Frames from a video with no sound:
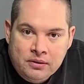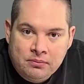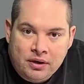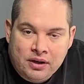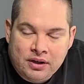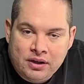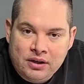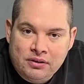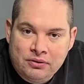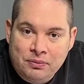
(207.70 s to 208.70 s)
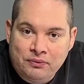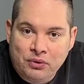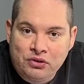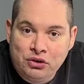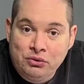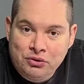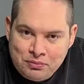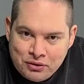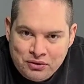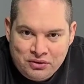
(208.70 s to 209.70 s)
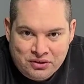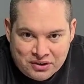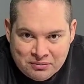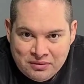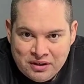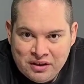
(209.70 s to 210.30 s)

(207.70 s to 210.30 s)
but uh, it was before she was producing them.